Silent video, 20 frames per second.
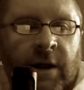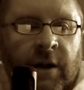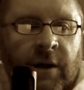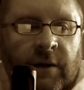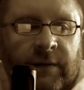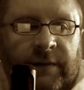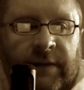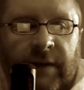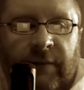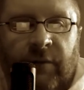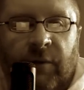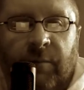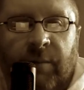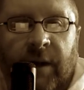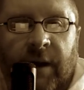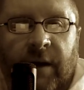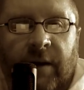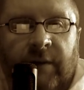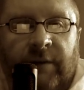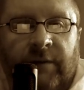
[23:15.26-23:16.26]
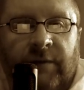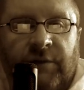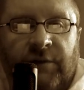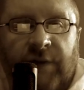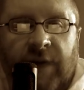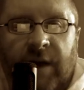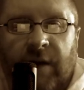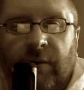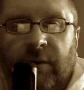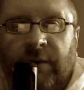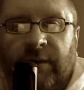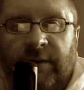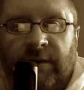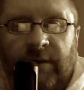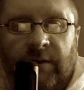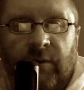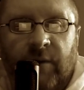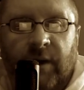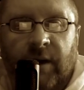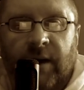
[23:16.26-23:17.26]
several pairs of shadowy
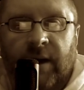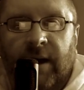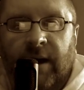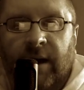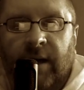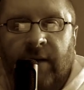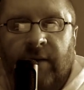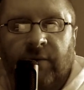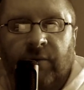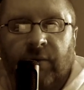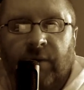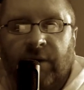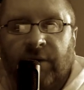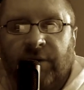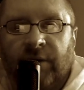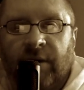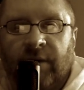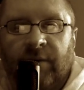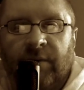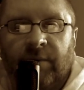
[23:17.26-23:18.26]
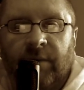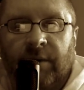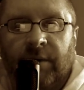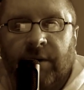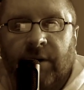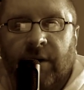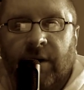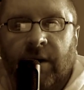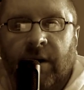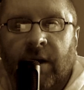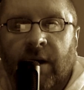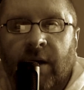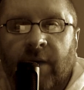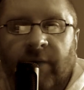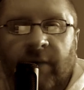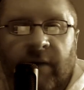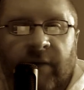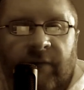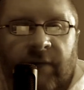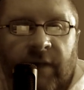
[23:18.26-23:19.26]
silhouetted hands reached out from the dark,
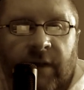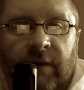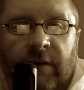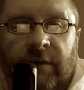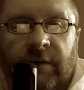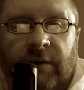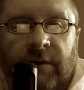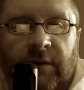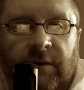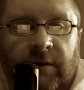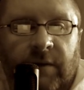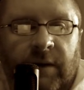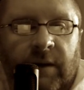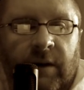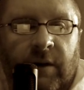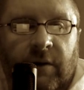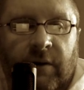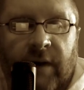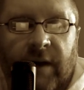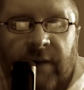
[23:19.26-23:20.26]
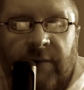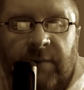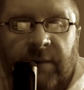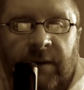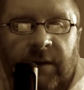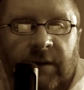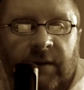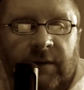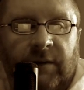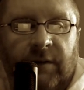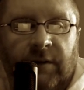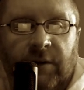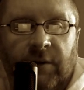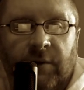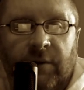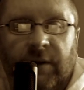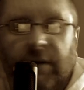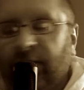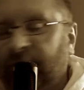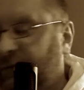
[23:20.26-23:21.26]
their fingers curling and grasping at his
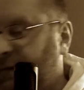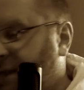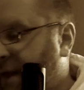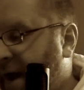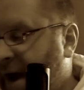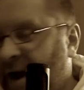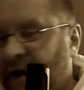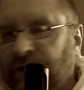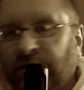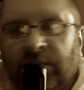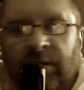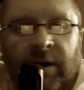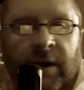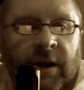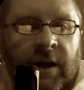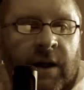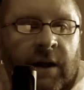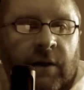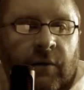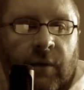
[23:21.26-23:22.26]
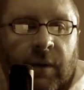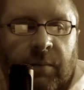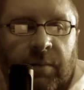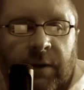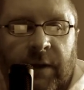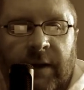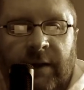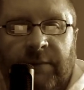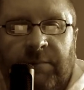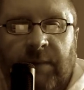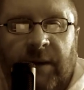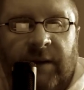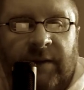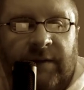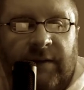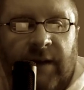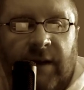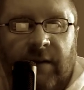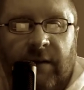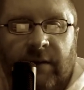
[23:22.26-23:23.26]
clothing. Flash, replaced by
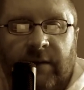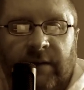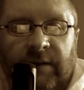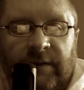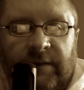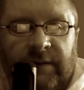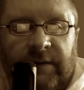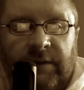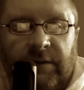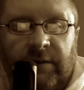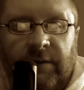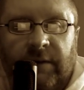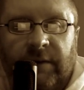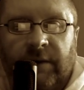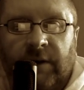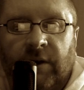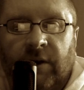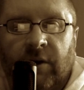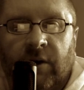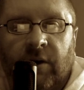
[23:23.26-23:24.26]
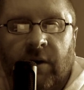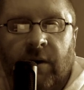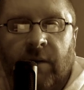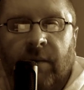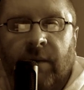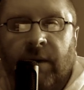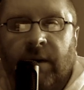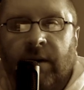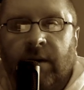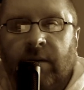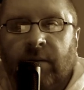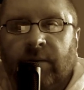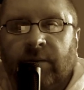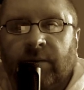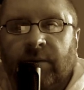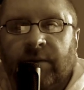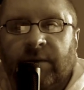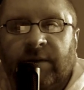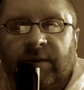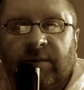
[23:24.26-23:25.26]
silence and stillness, a calm that comes
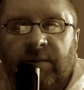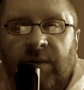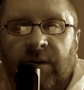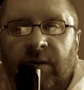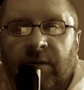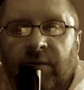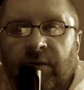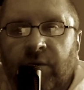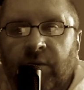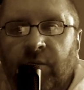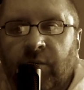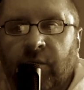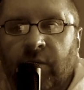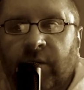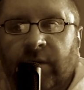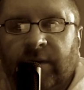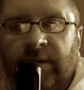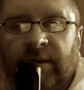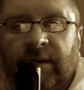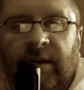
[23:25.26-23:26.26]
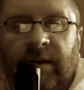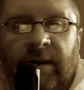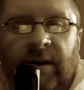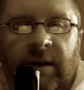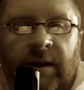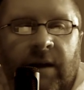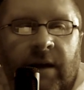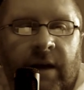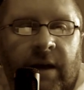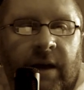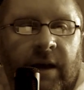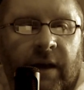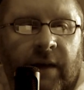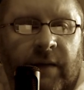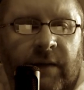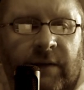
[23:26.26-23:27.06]
with the smell of newborn skin and the